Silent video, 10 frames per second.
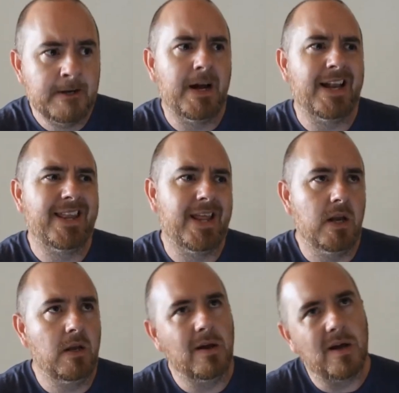And
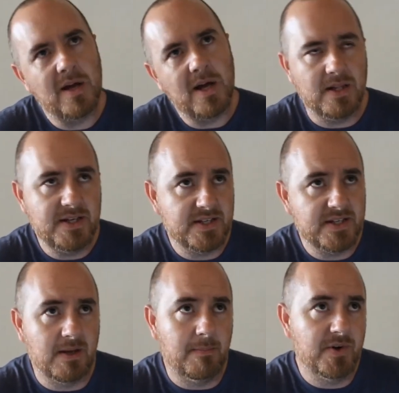then, at least to
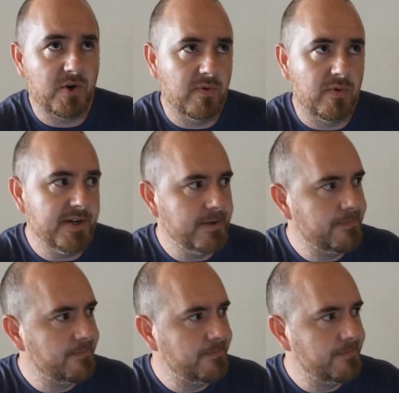some degree,